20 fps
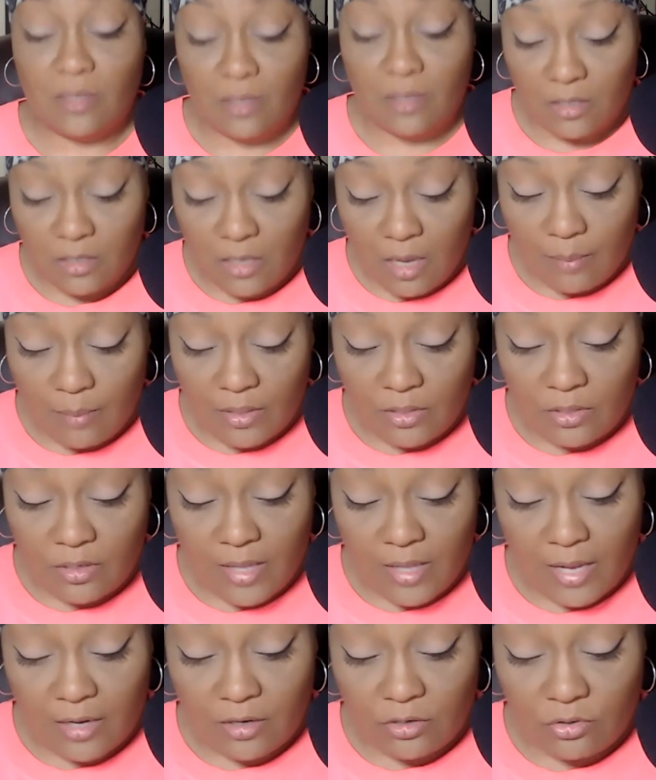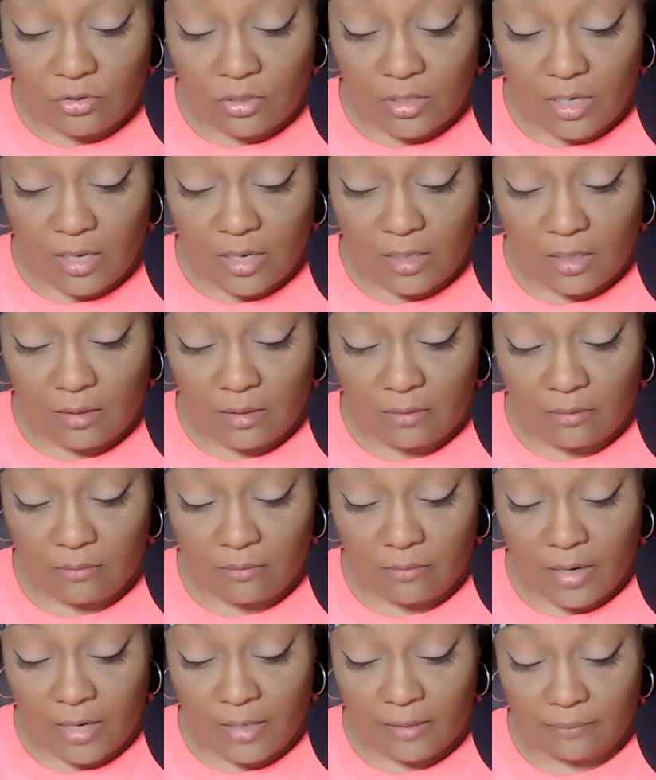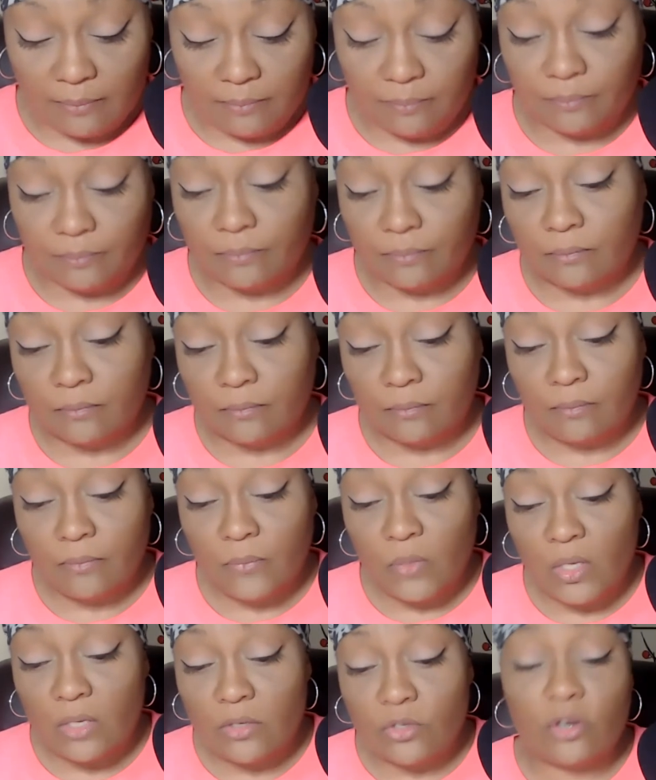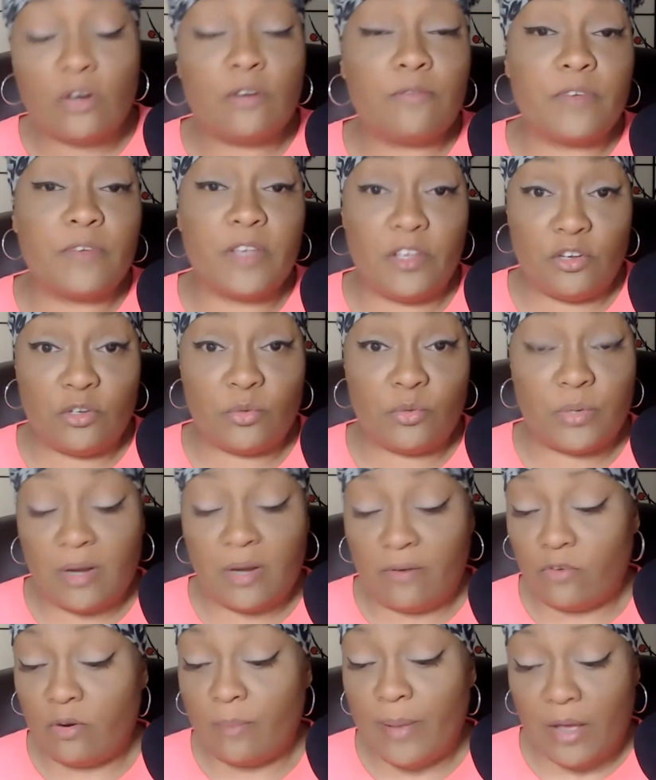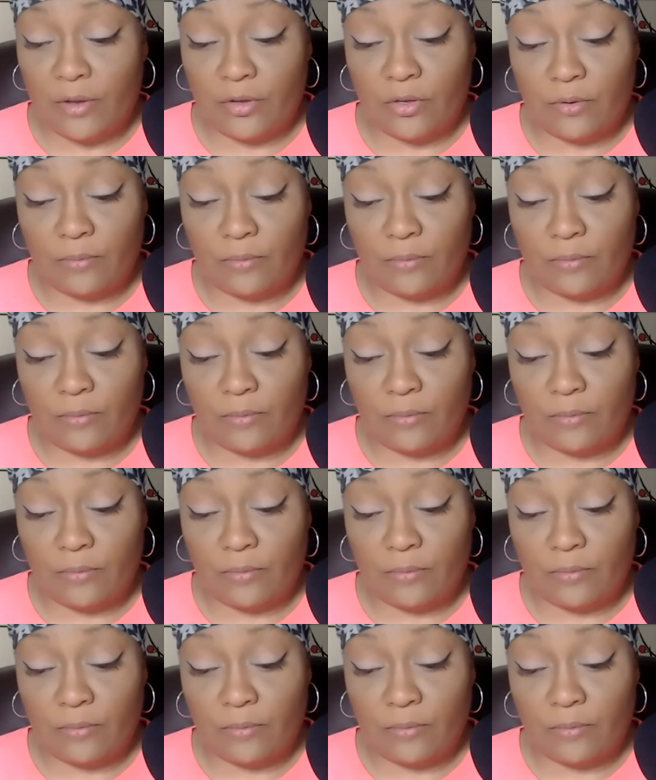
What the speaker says: It's coming to that understanding, right? So her failures were never about you.